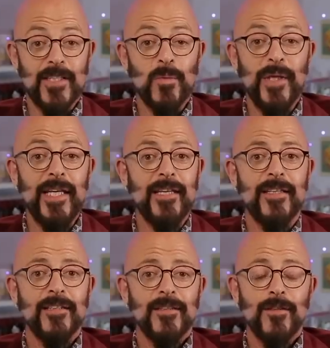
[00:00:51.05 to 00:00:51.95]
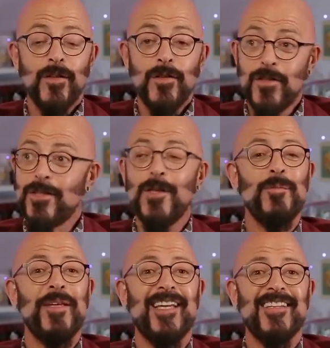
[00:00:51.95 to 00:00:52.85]
This week,
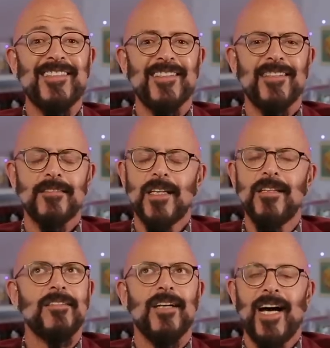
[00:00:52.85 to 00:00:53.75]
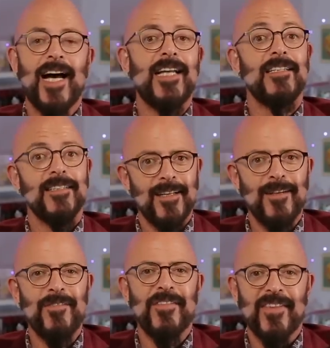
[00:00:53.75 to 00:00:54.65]
Zoomies. Oh, I
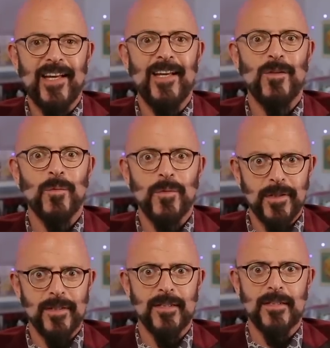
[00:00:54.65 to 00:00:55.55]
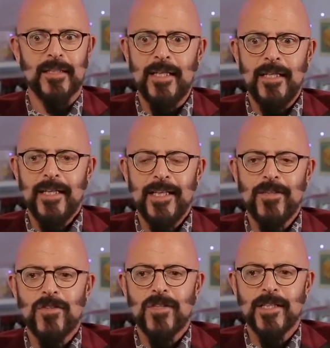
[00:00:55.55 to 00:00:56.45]
love that word.
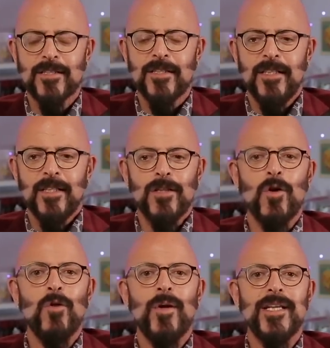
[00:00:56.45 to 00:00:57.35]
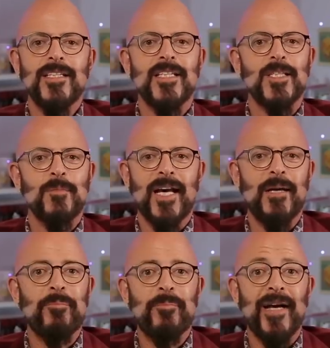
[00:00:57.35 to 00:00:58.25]
It just caresses
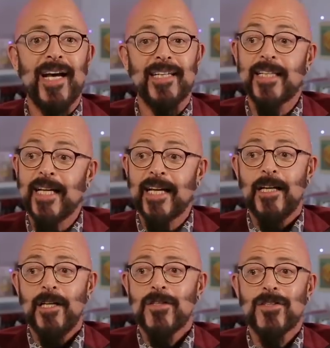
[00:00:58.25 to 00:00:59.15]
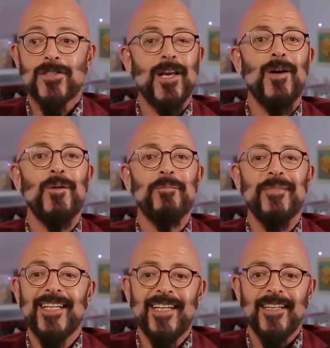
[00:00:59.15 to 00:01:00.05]
my palate like so
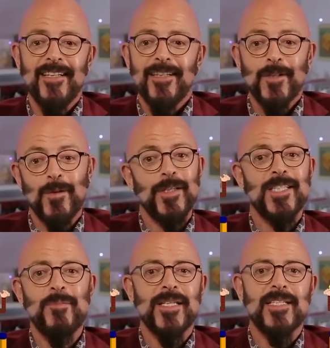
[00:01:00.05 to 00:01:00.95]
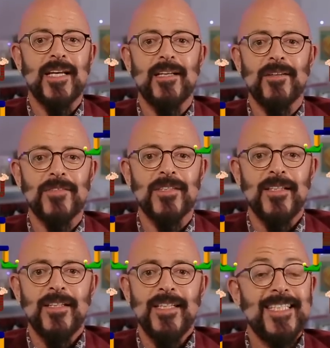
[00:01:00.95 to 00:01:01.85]
many Christmas elves
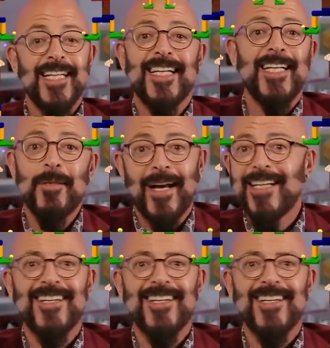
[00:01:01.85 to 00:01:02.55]
tickling my